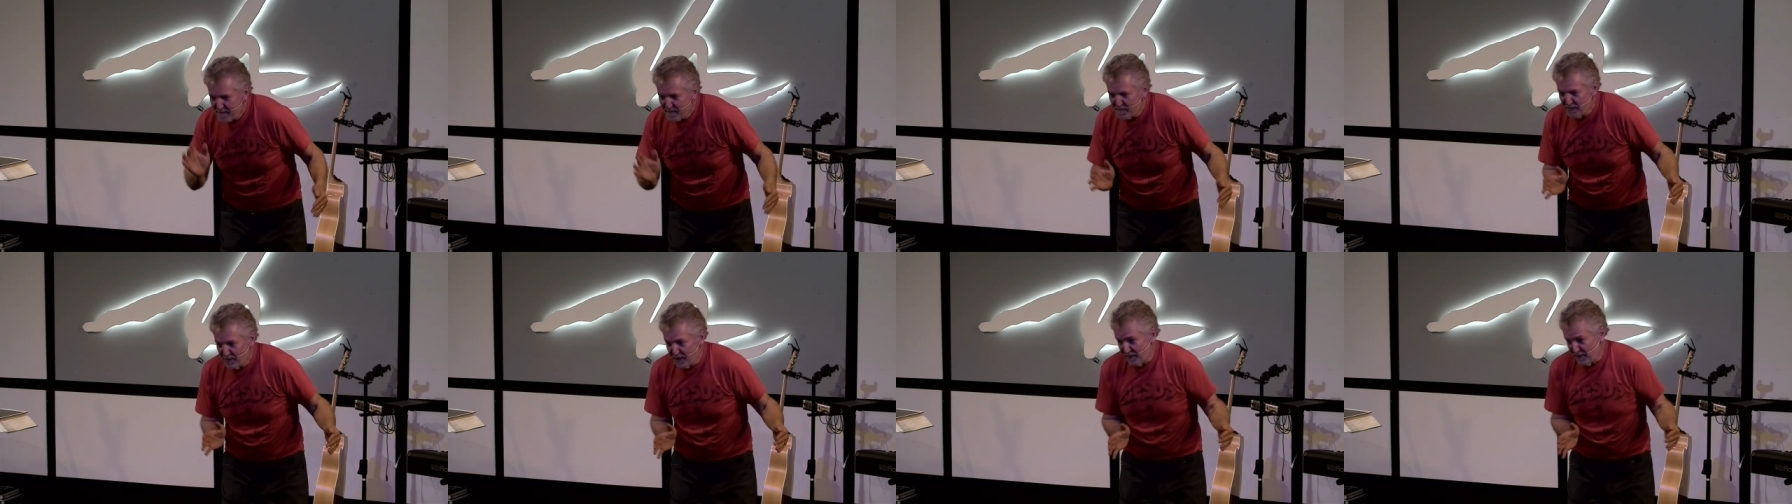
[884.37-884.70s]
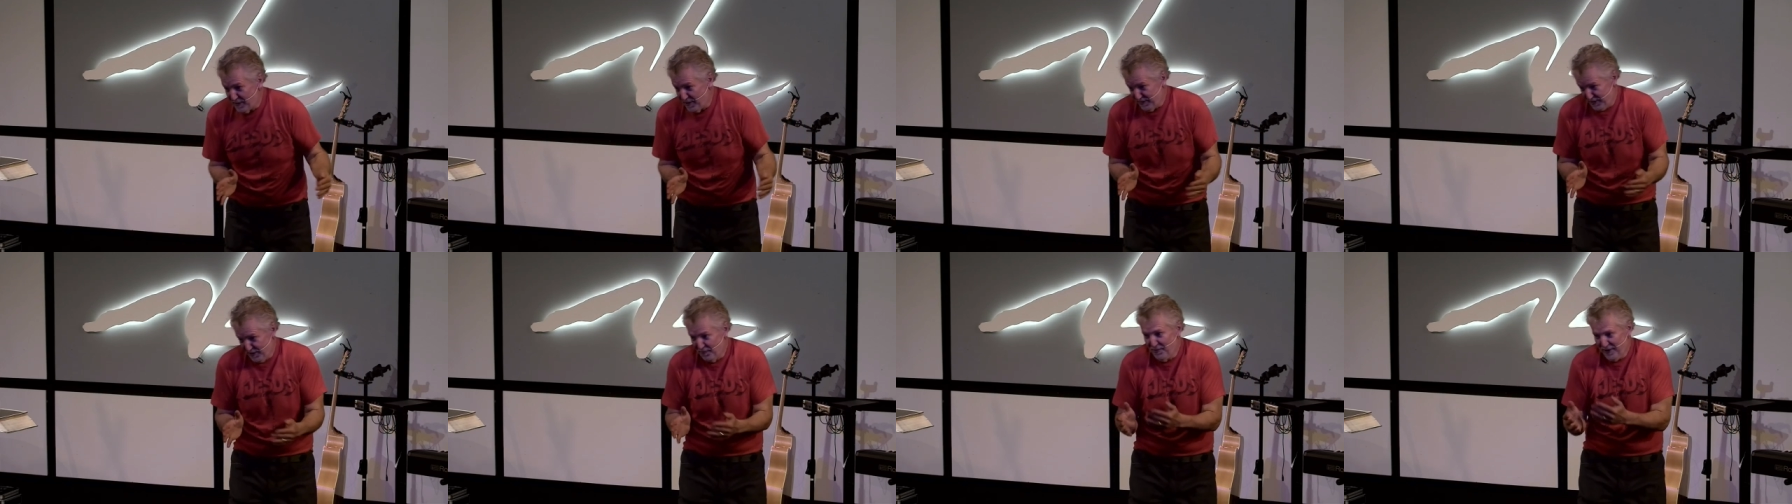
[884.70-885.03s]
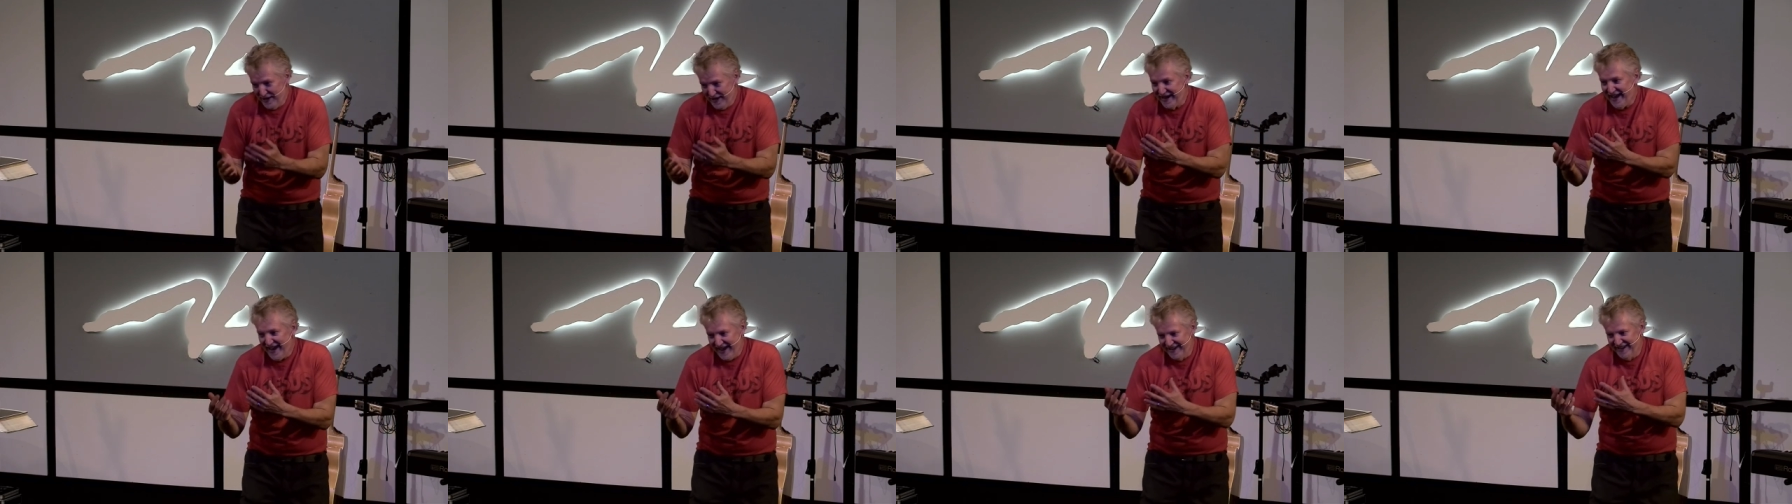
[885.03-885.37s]
The, the, the
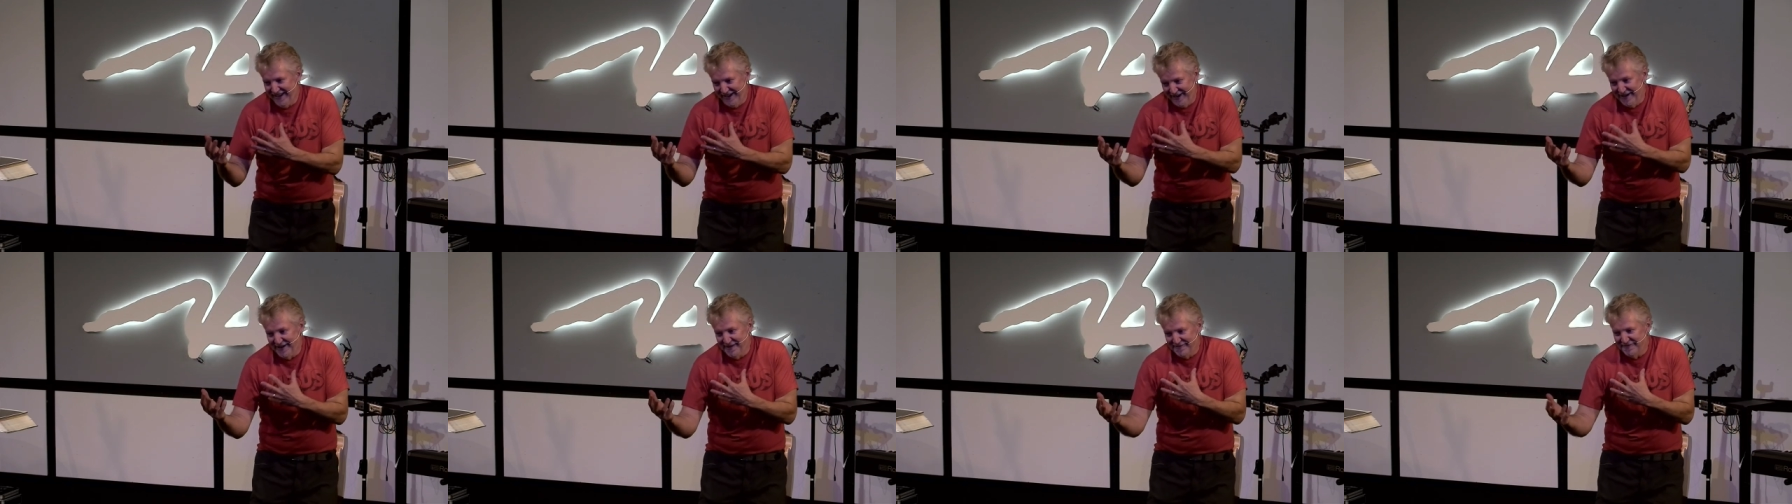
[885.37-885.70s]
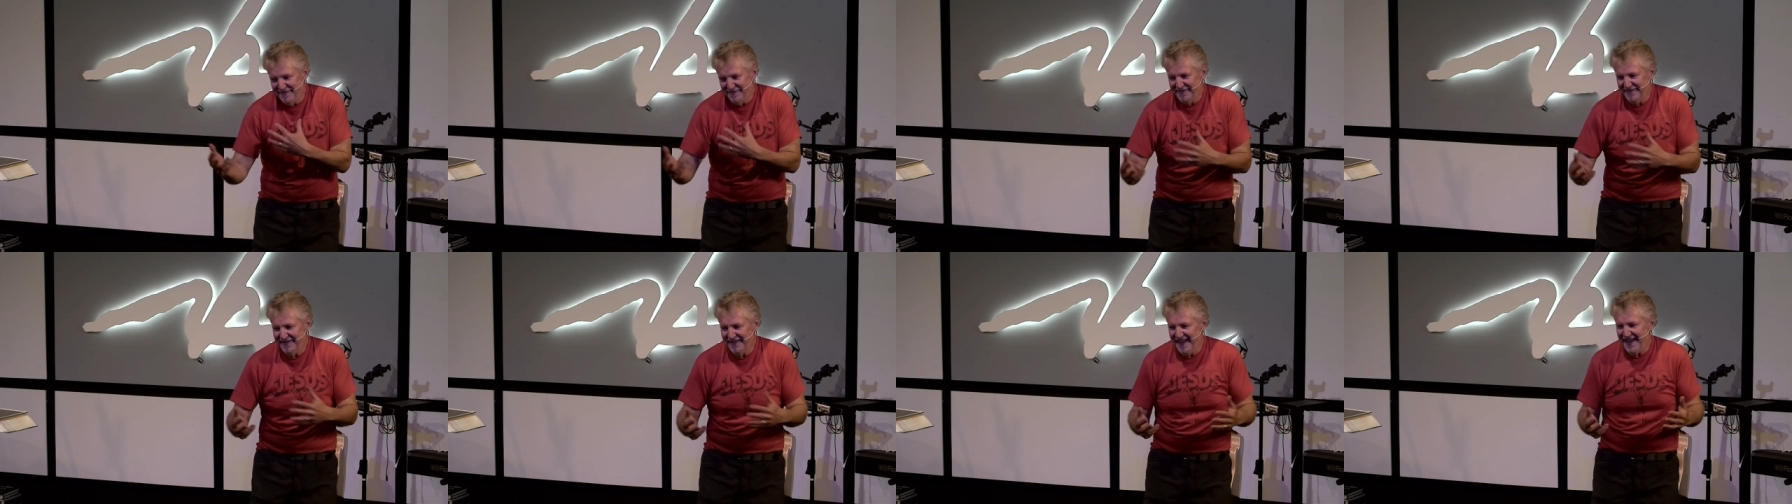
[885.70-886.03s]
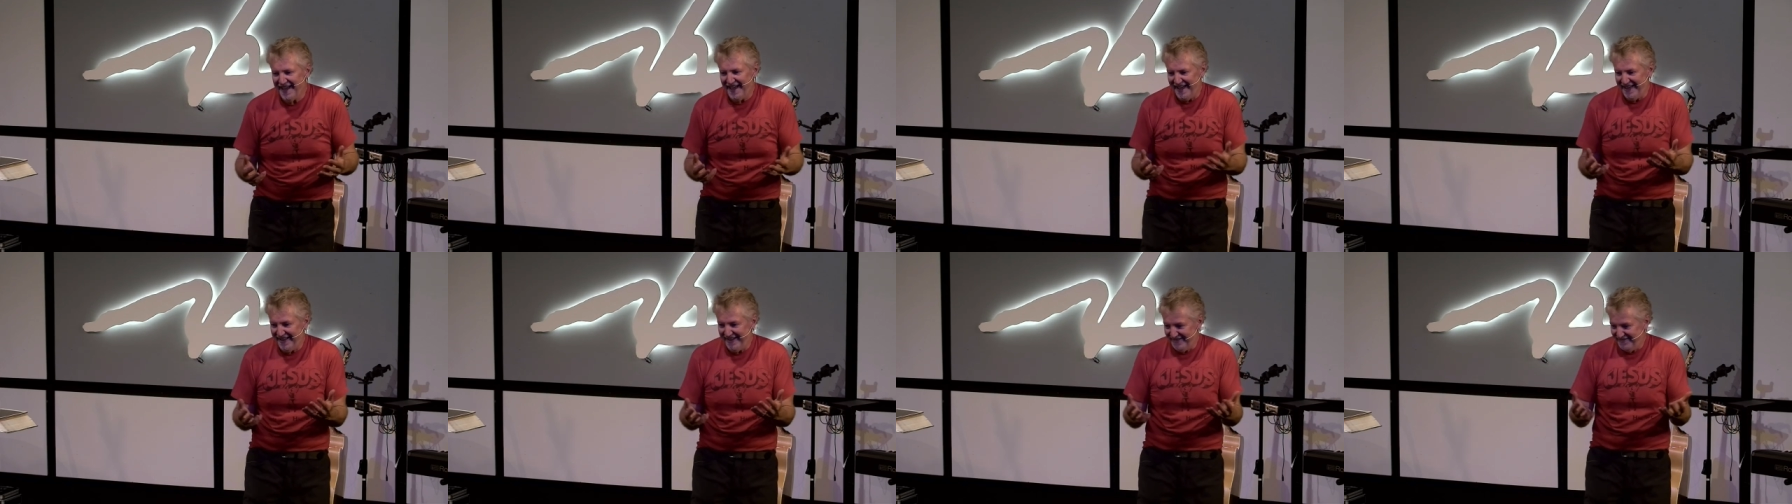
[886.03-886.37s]
weekend of?
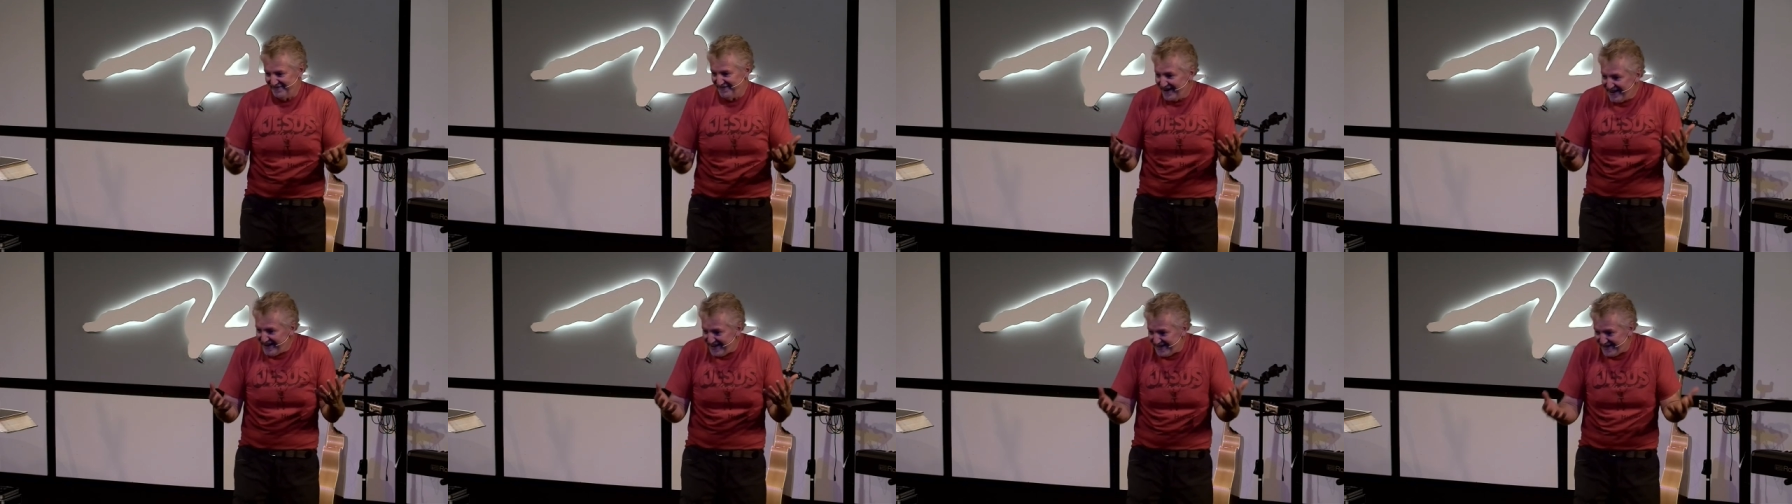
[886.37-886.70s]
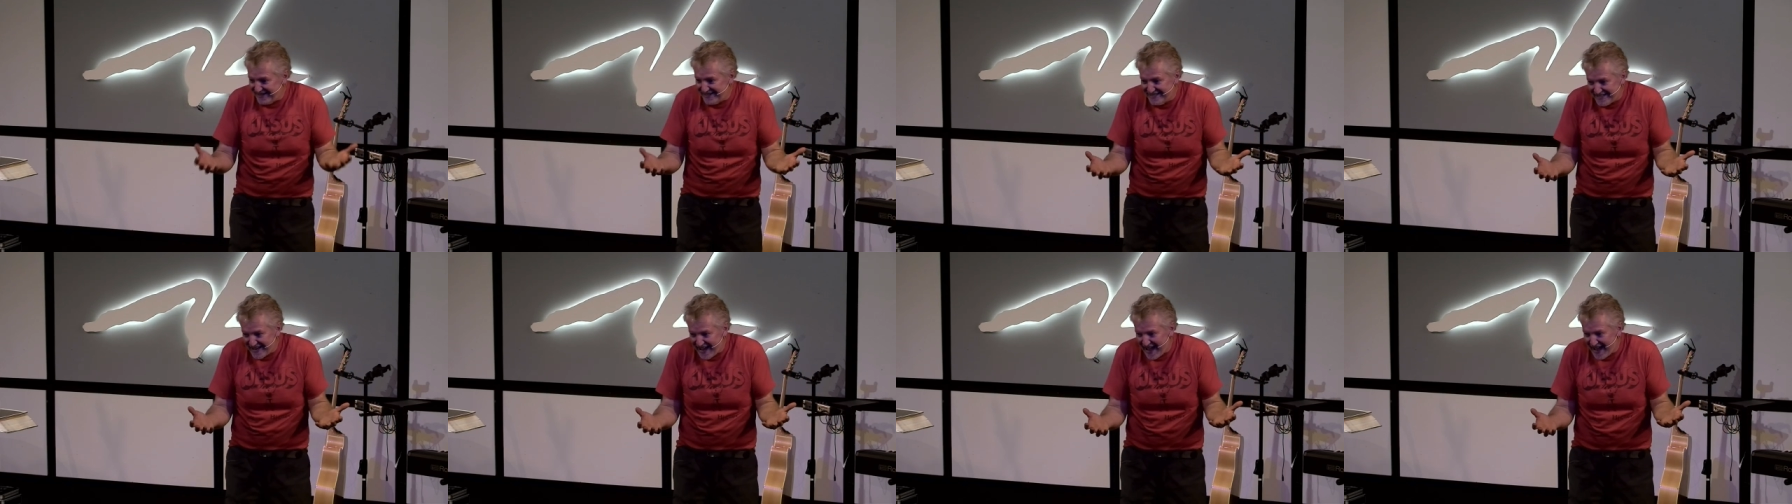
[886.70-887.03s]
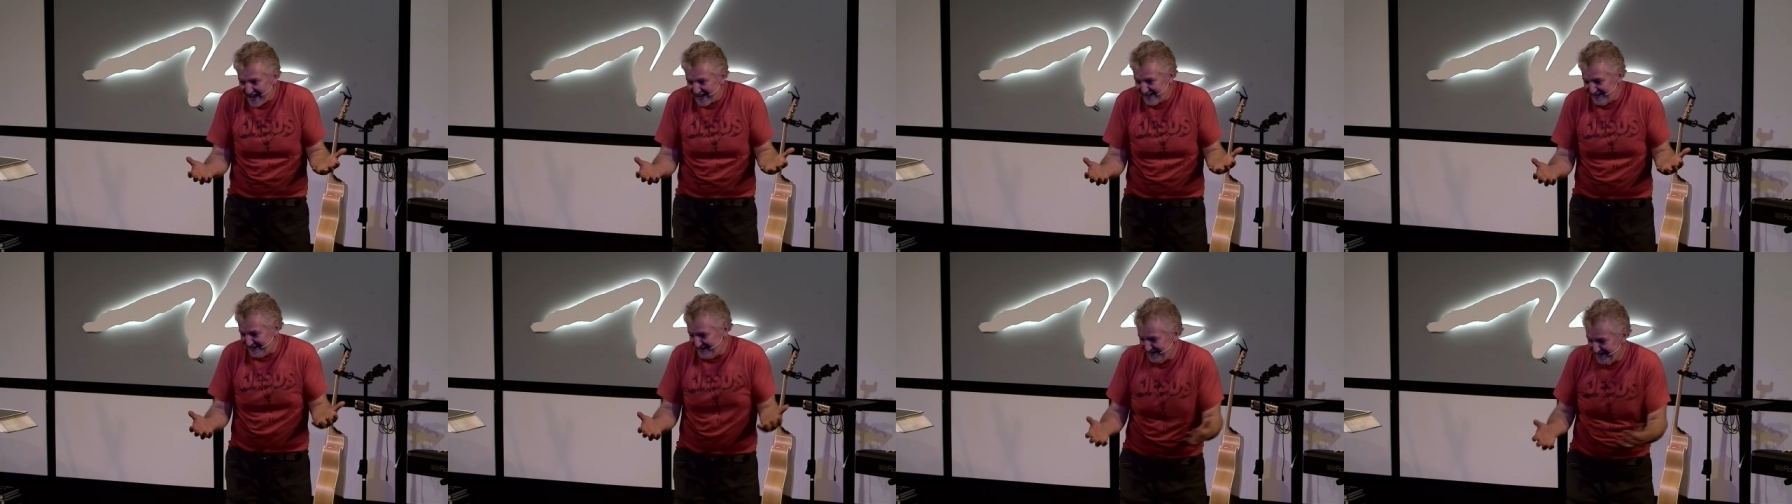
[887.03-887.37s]
Yeah, right,
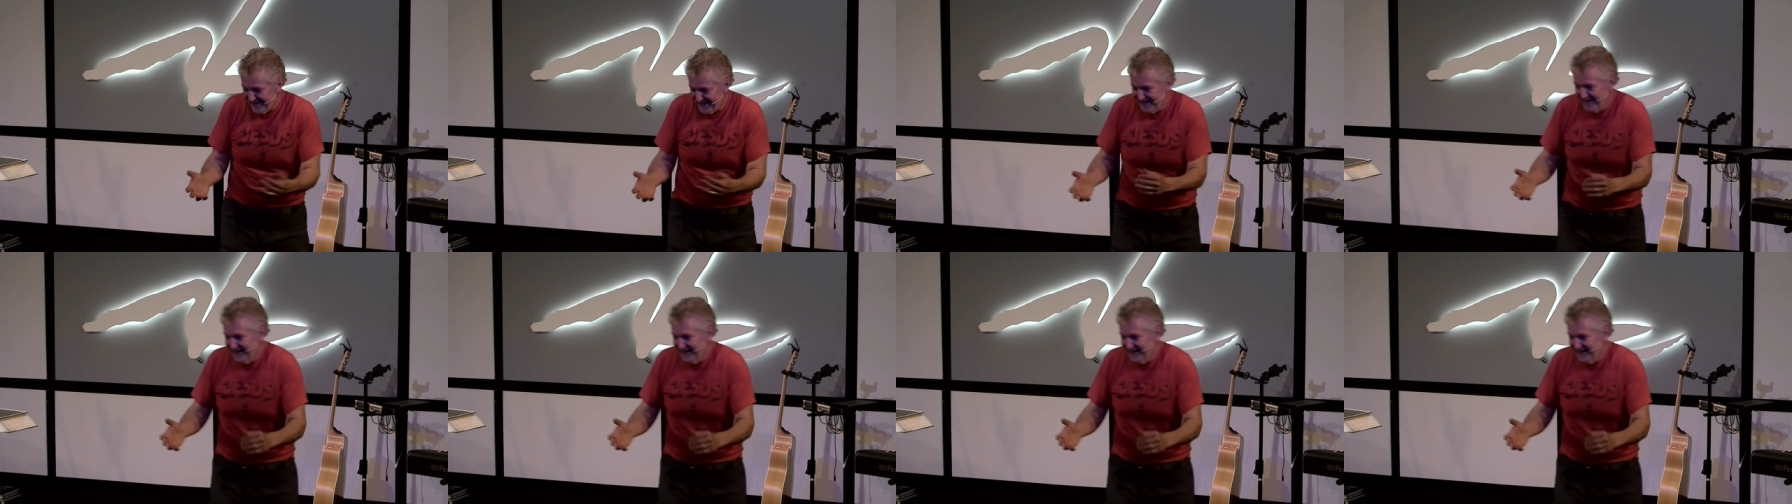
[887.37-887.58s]
exactly.